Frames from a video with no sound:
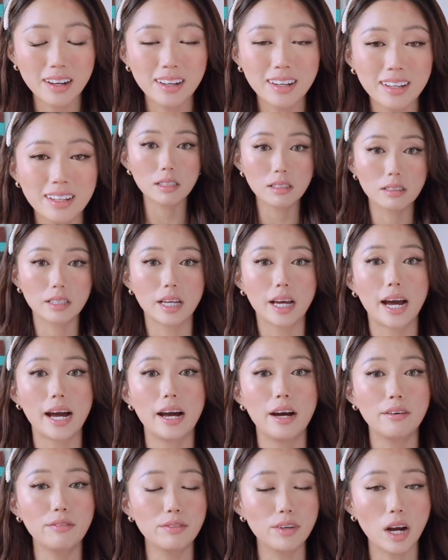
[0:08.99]
Recently, I
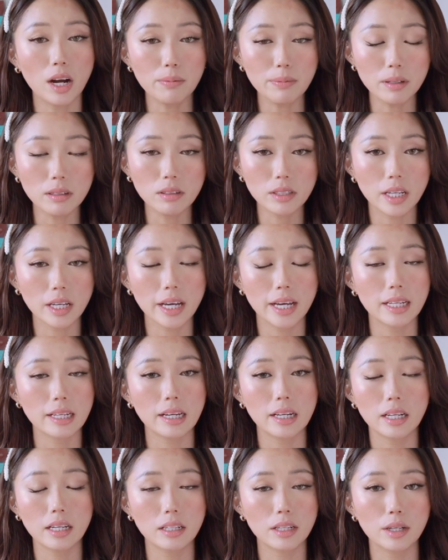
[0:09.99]
have not been looking at
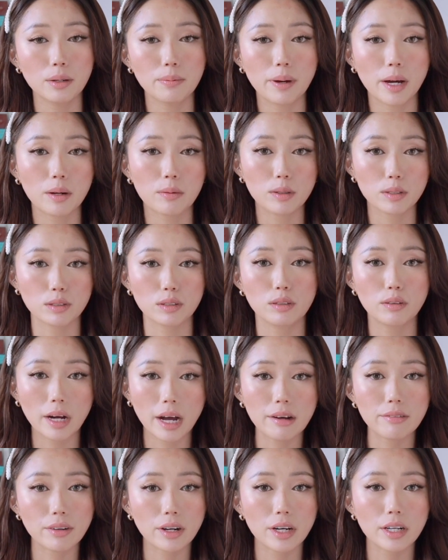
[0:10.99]
getting a new bag
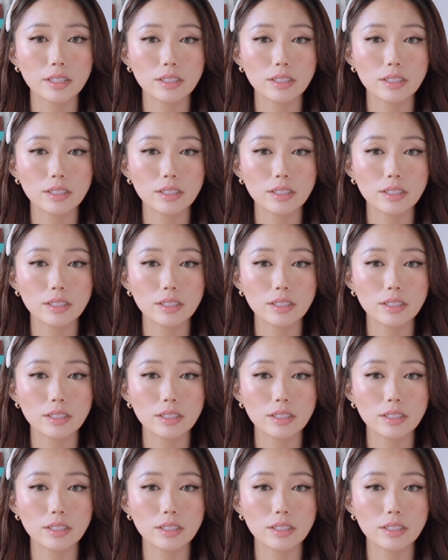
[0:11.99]
whatsoever.